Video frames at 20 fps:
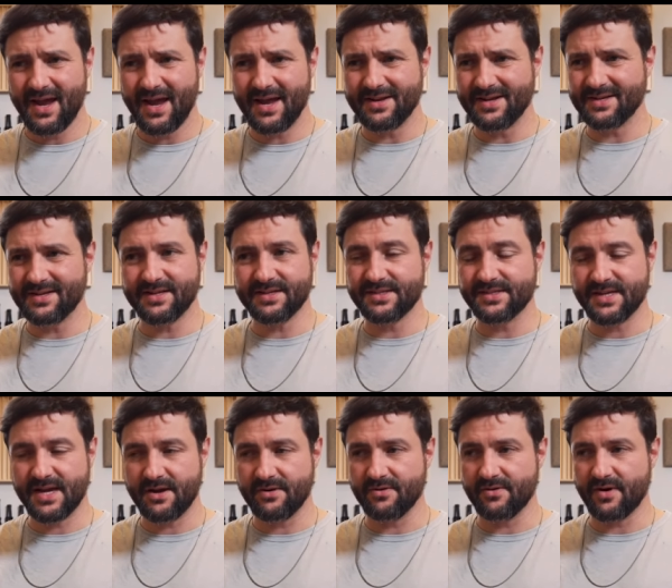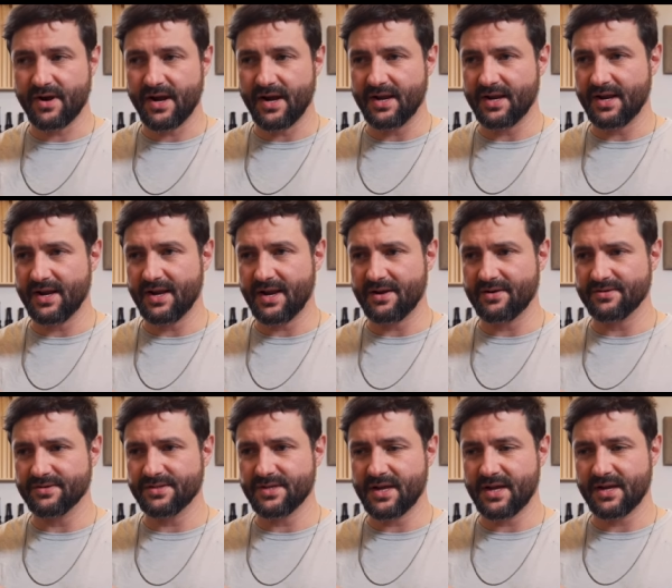and it didn't sound great. And I
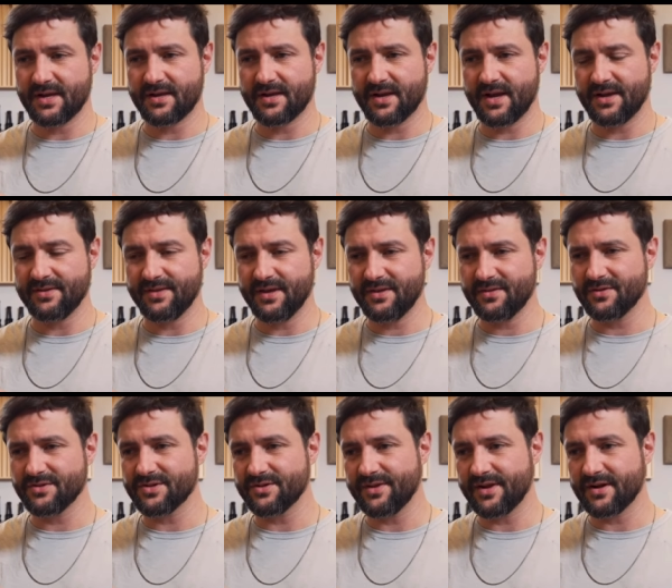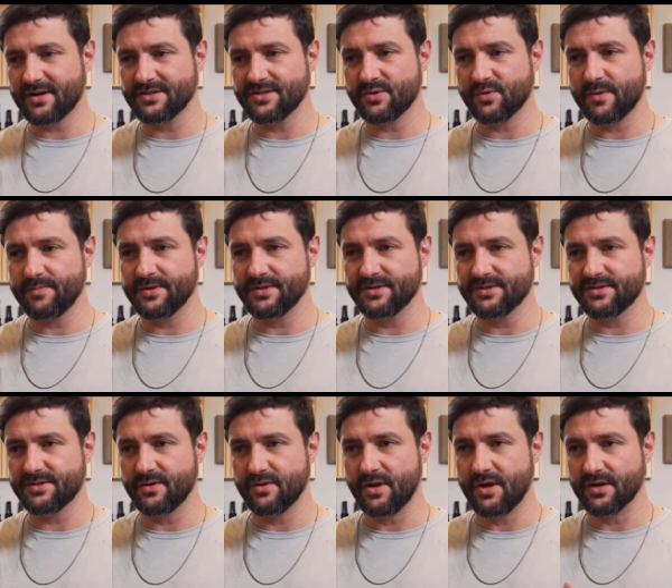was like, I think those are there because the ribbon's
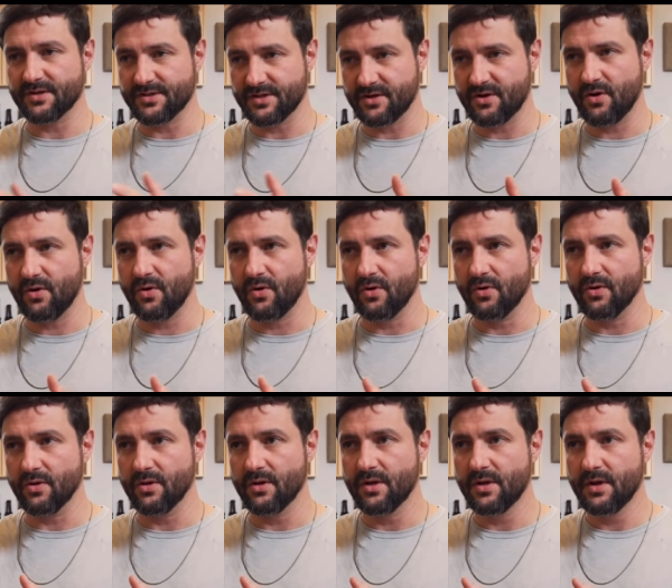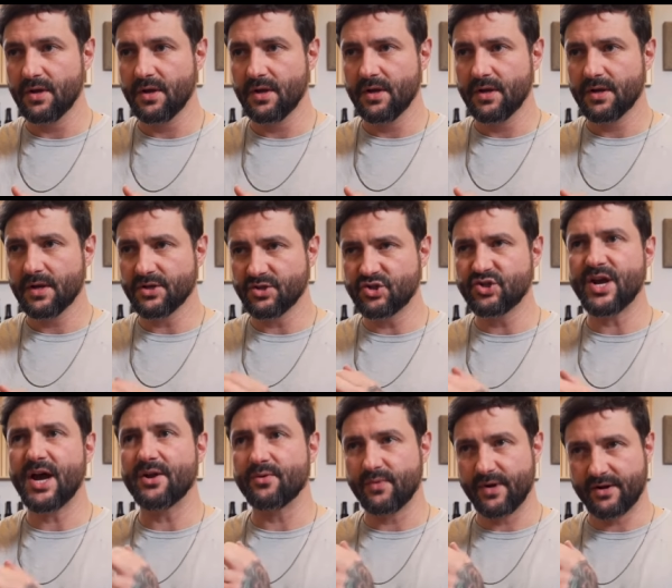so long to Cole, because
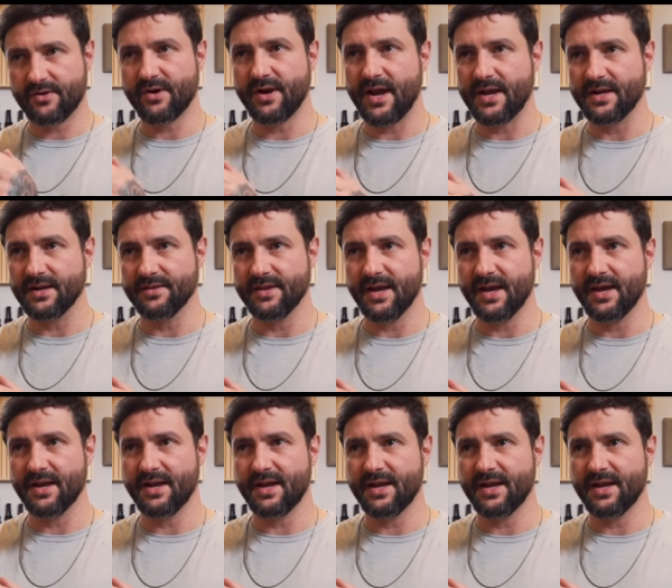John yeah. recreated that.